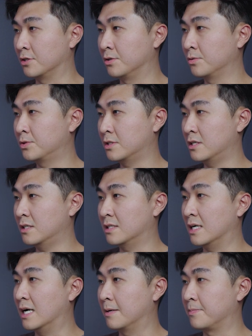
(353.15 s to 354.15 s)
user,
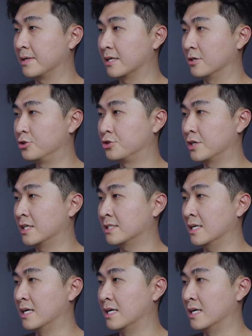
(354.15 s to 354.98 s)
the IP address,